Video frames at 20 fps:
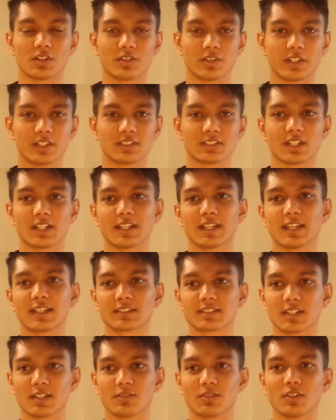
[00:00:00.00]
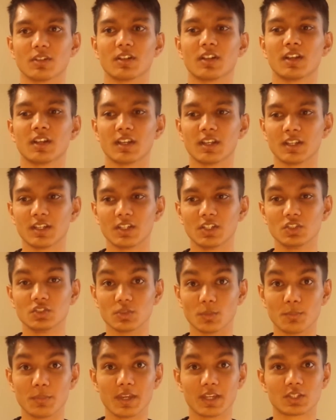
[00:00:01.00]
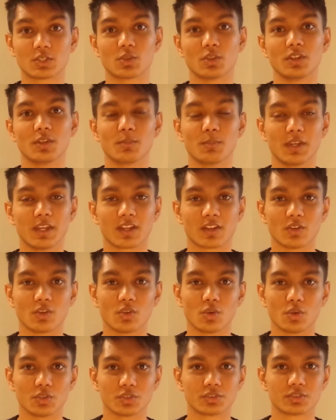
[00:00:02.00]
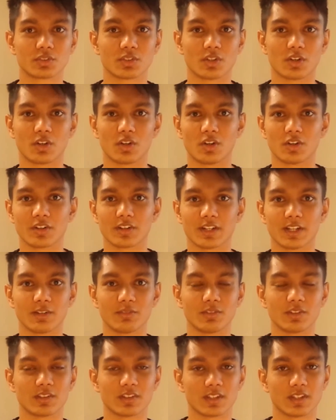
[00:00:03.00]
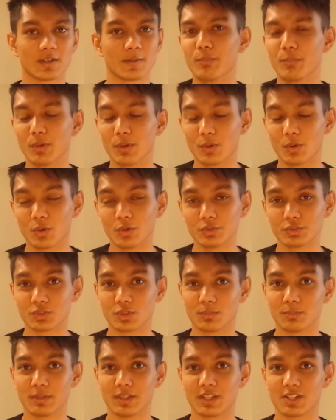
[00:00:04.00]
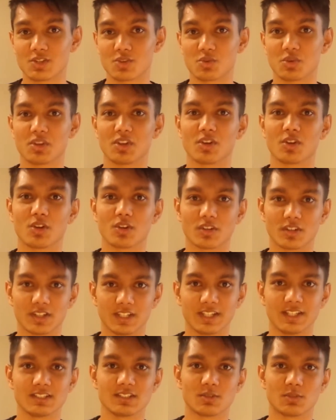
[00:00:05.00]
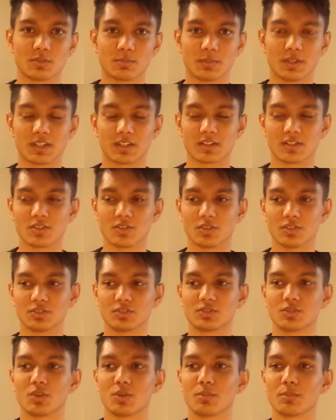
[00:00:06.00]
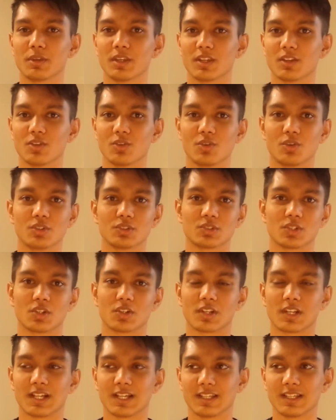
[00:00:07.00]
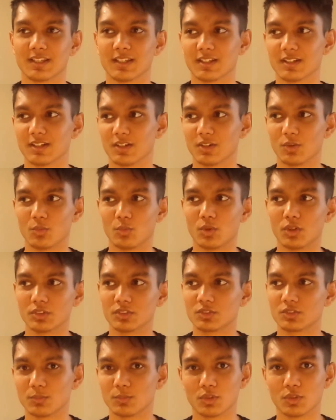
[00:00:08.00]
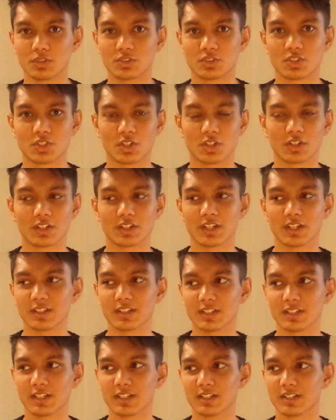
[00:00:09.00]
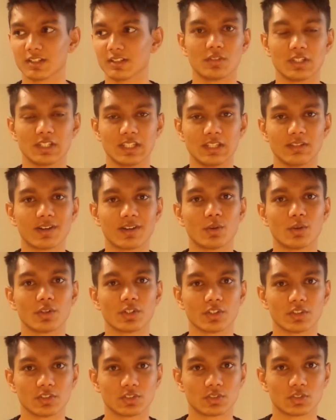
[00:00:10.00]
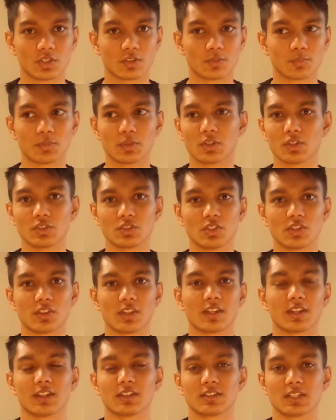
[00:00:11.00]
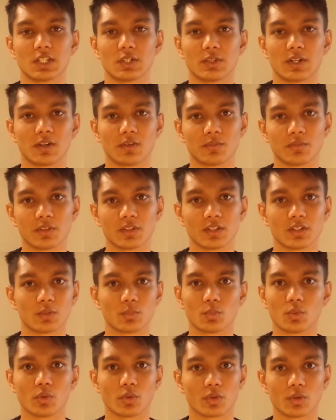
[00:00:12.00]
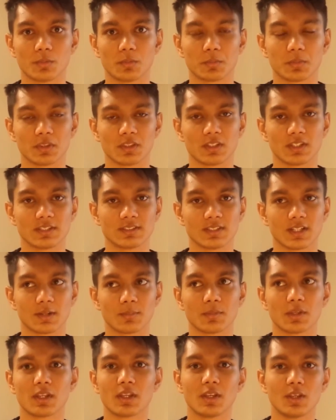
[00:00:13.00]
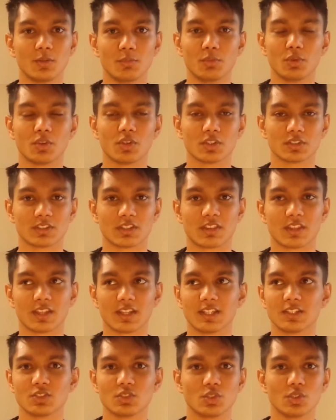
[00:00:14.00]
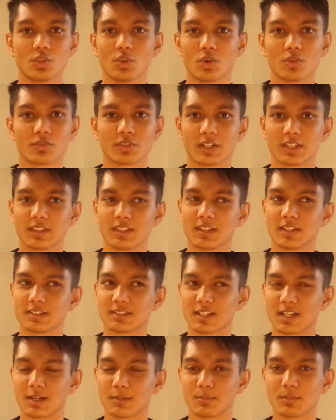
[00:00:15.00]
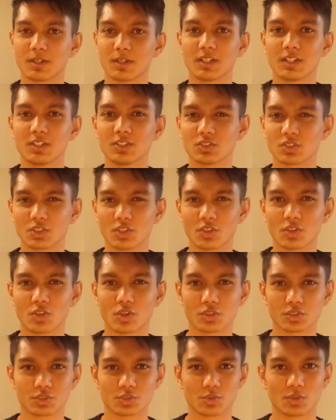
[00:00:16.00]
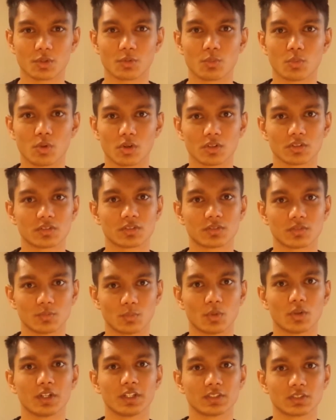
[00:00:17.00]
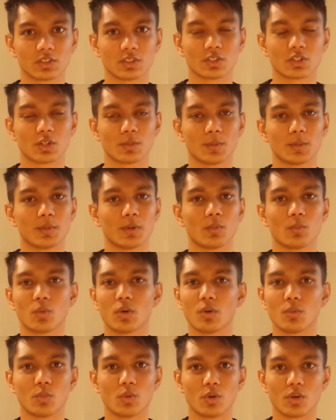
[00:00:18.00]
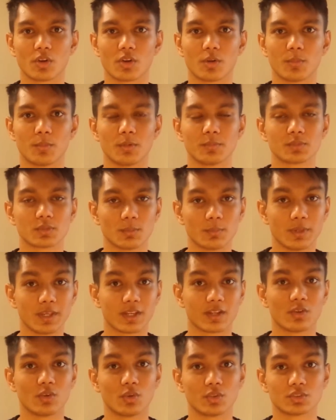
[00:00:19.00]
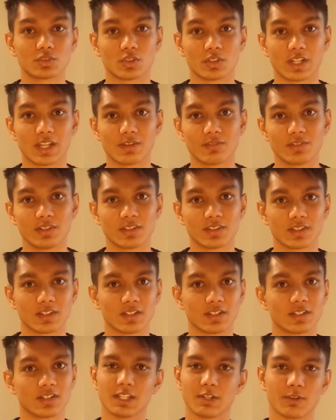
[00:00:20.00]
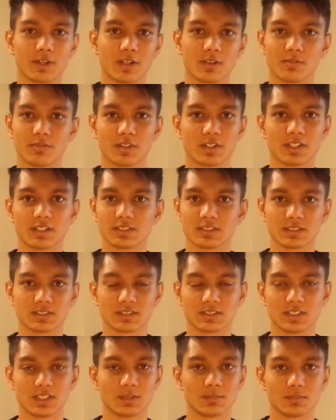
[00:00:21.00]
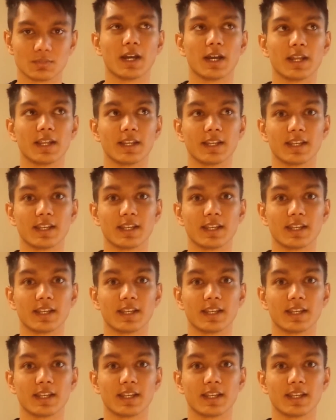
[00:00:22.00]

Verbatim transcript: grades at AS level. So make sure you make notes on everything, but also make sure you're not lazy with making notes. Don't make notes on like one small chunk and then leave out another chunk because you think it's irrelevant and it won't come up in the exam. Because the thing is, you don't write the exam, so you're not sure what, what is going to come up and what won't come up. So make notes on everything, irrelevant as it seems. And,